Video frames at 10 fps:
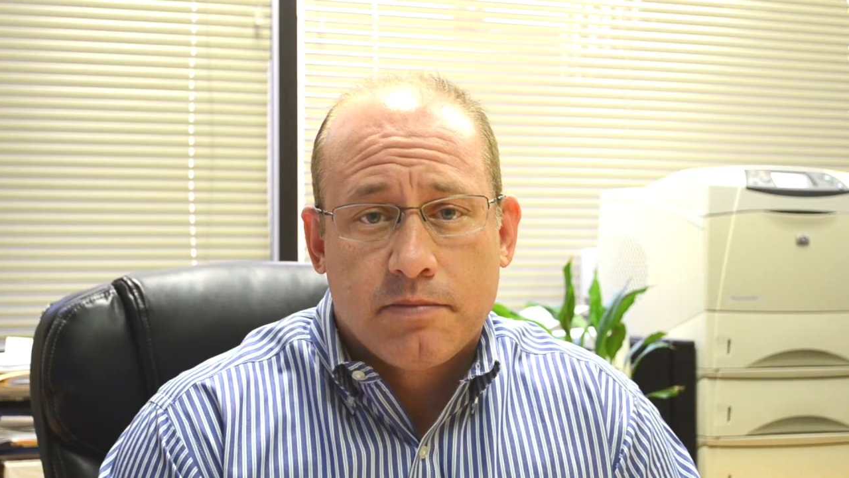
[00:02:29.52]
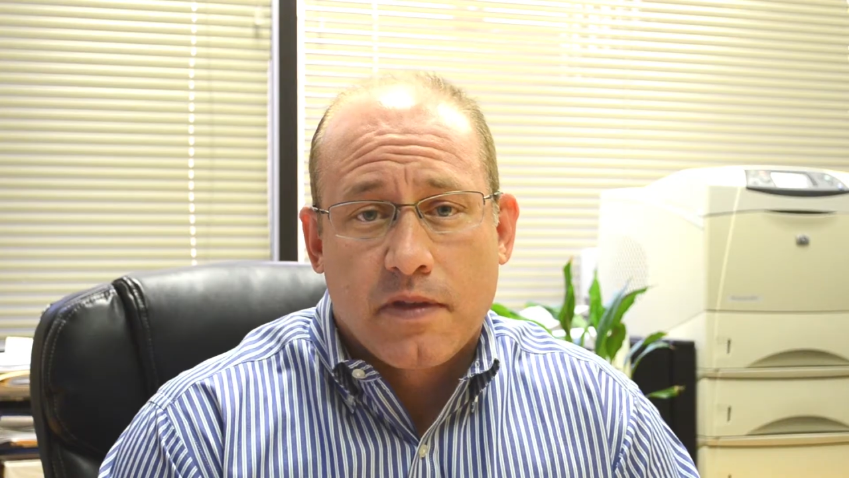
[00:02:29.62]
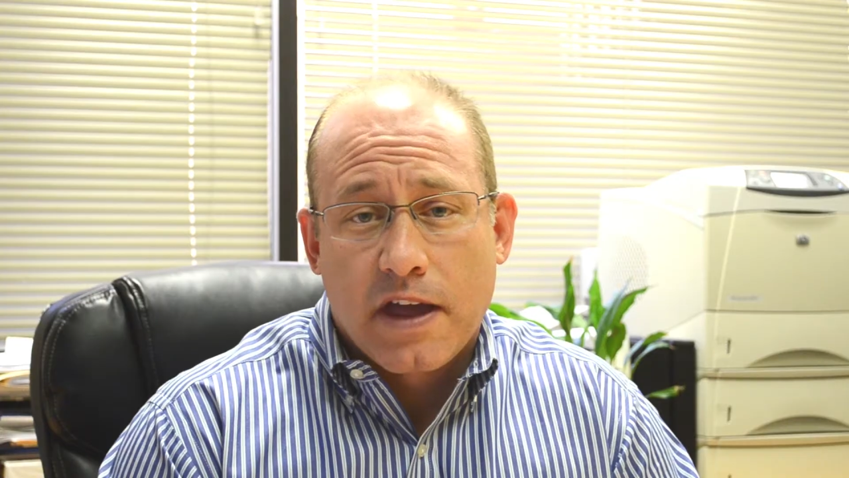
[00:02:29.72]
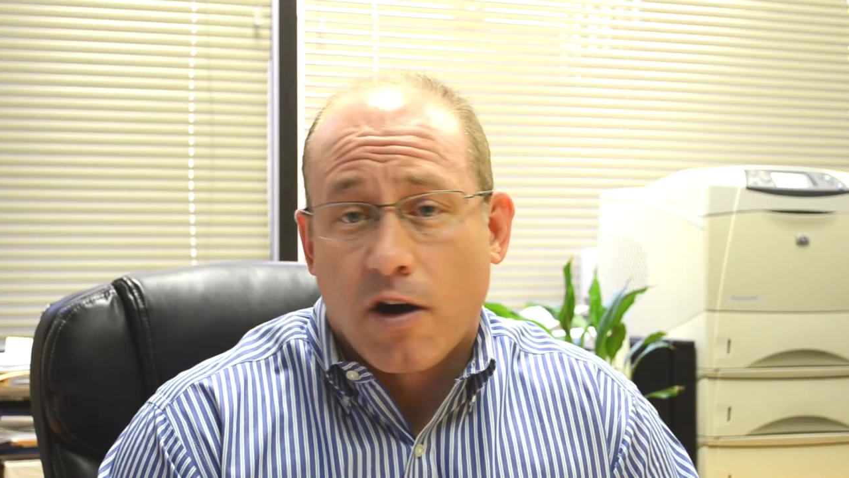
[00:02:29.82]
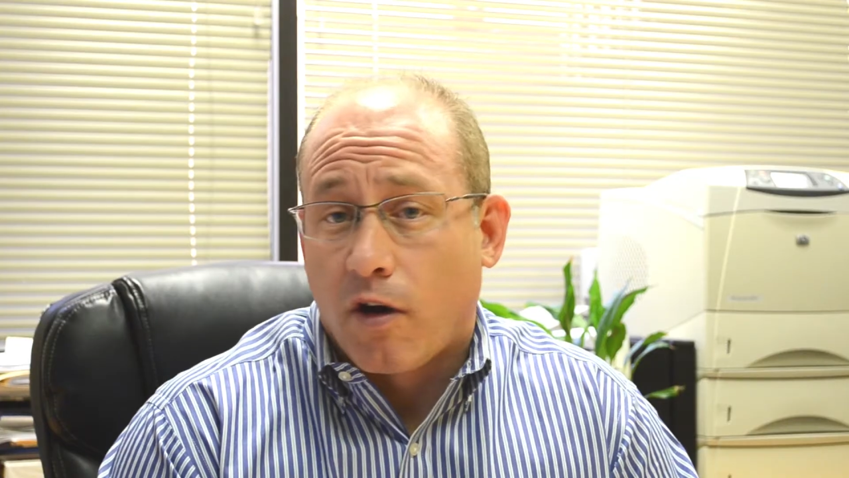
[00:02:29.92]

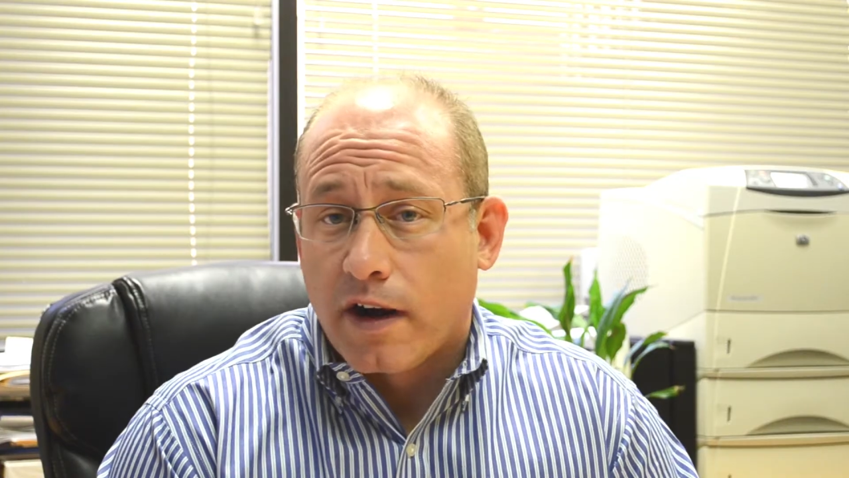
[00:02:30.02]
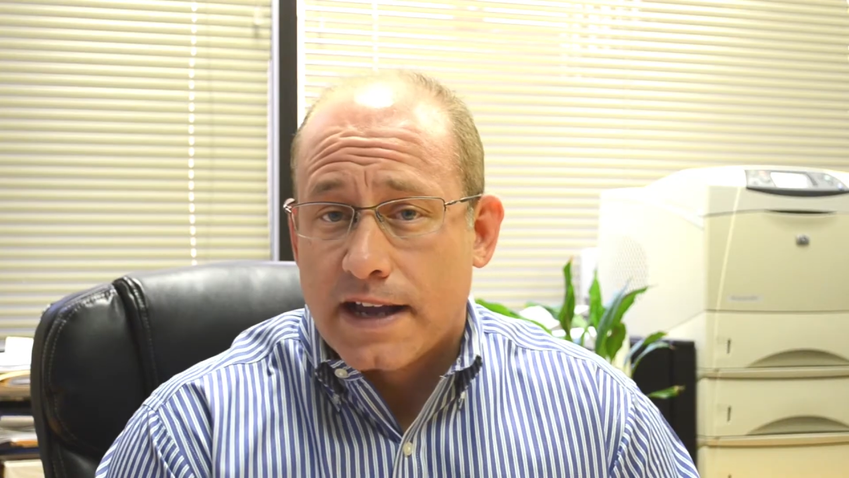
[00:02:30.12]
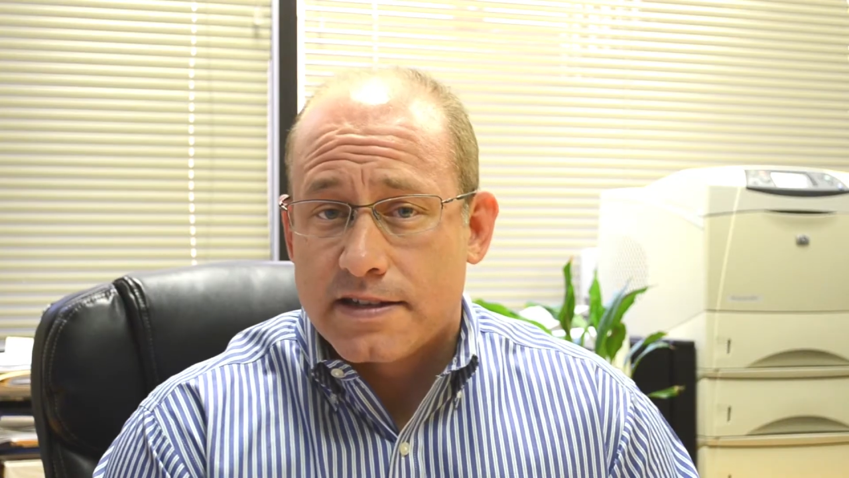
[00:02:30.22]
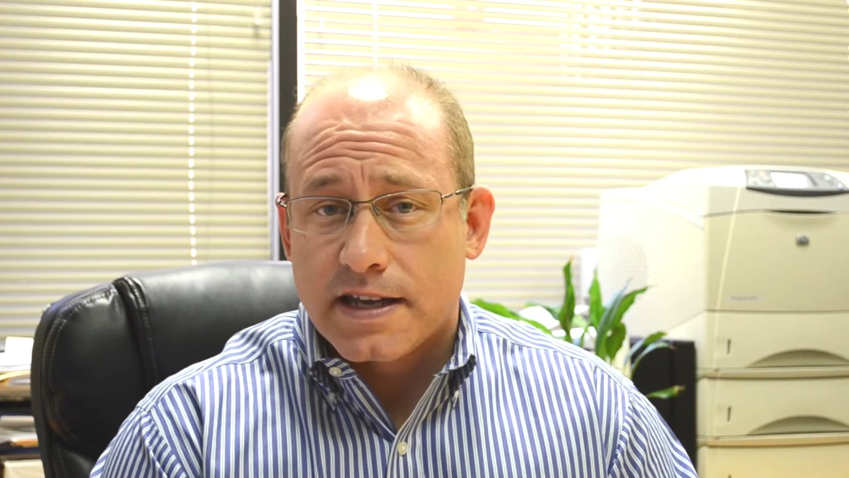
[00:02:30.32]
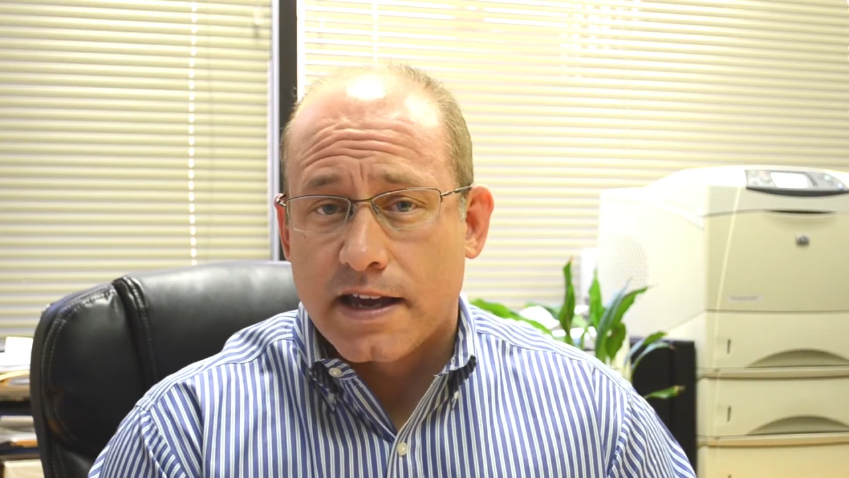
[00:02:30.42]
They are
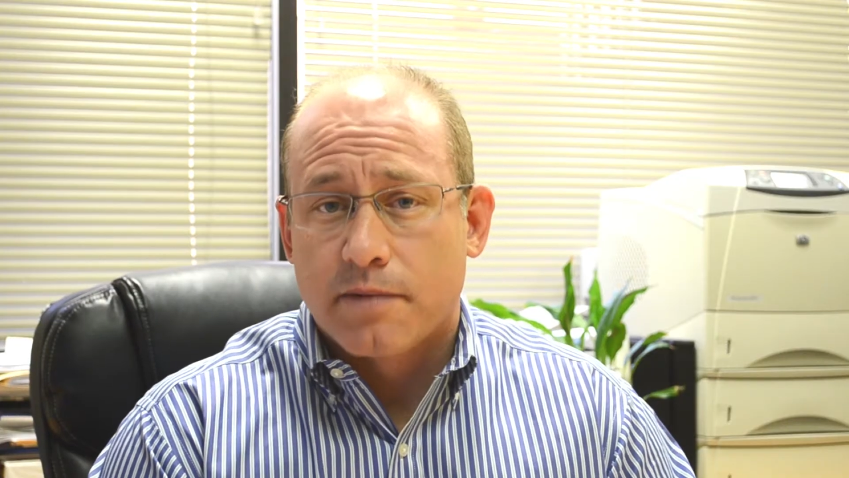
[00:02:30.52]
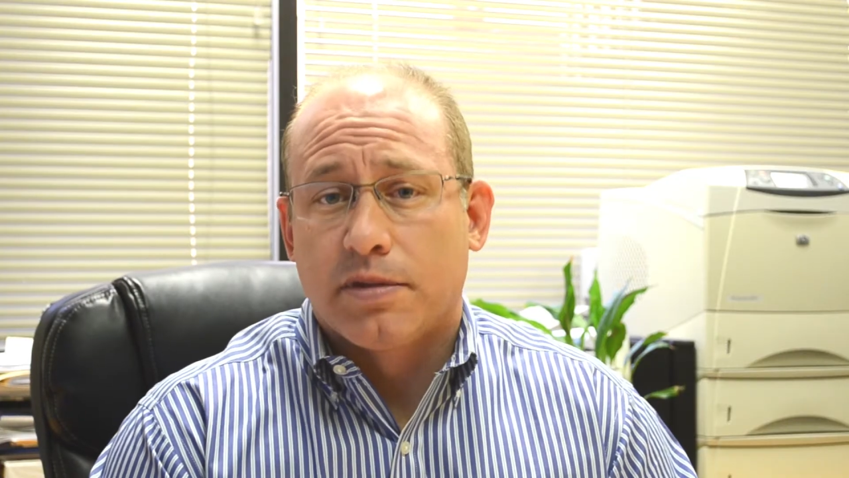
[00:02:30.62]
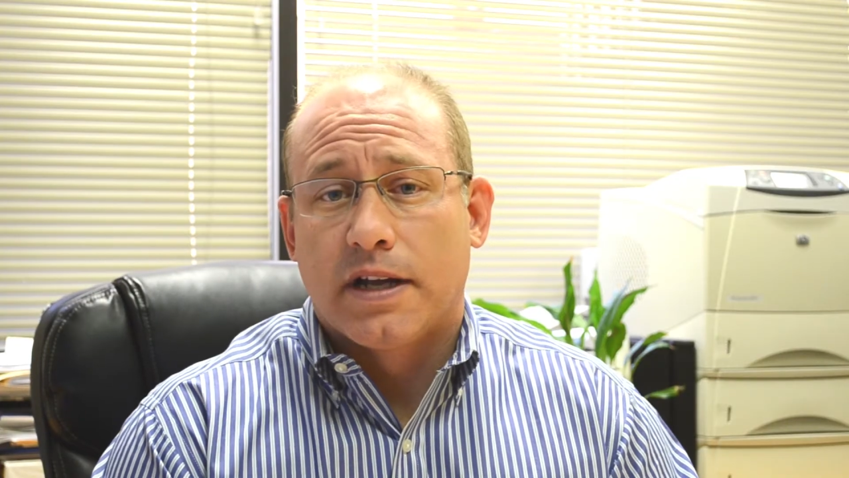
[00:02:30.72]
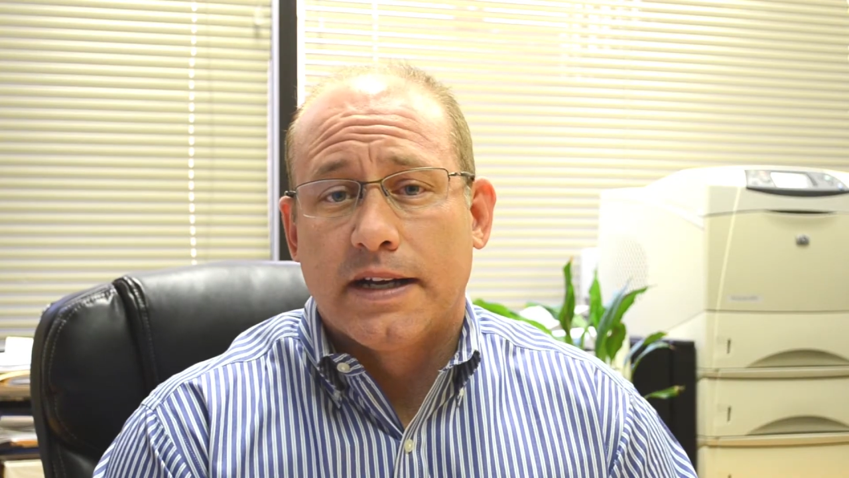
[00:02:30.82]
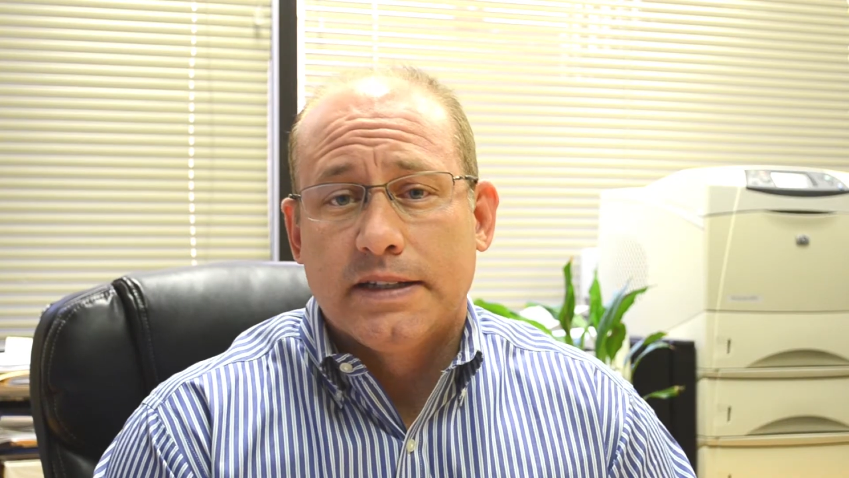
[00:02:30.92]
ACA
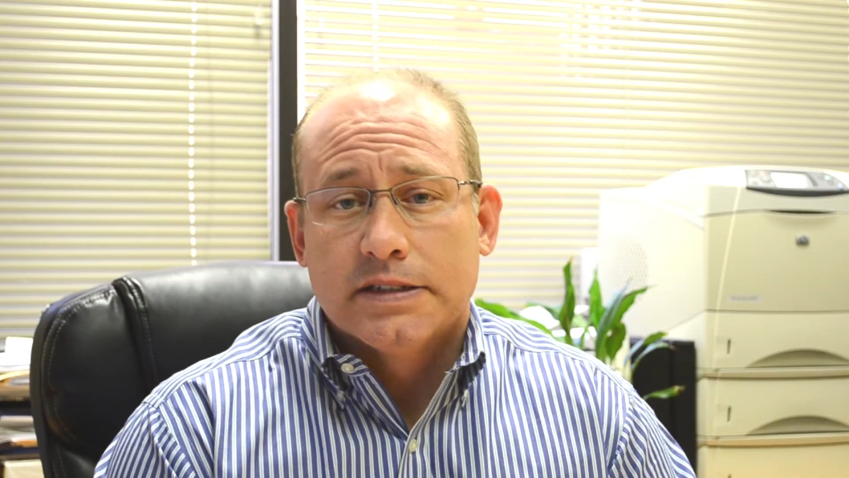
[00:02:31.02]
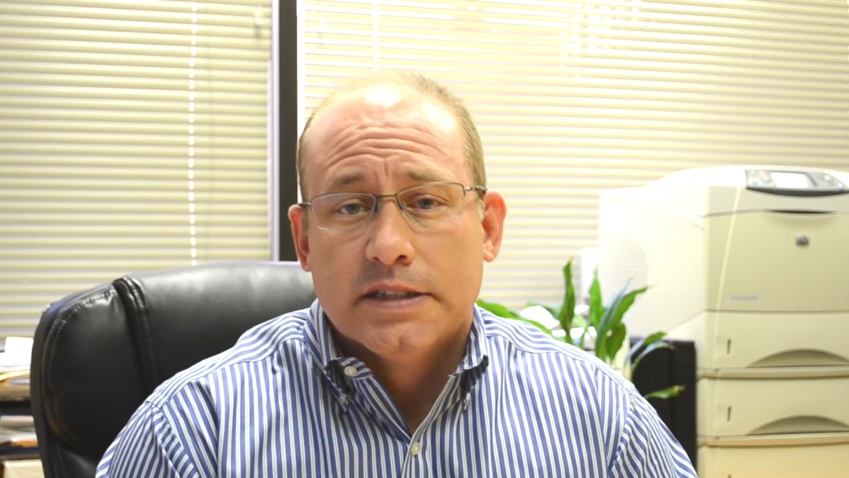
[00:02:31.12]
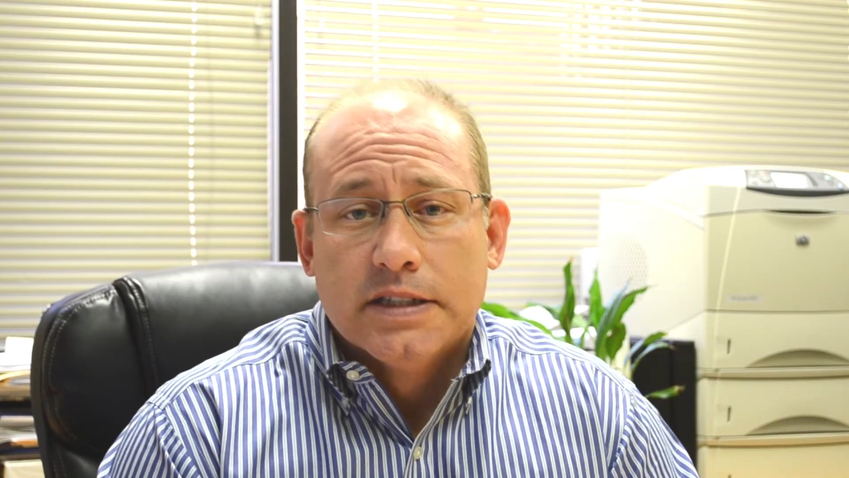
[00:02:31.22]
compliant,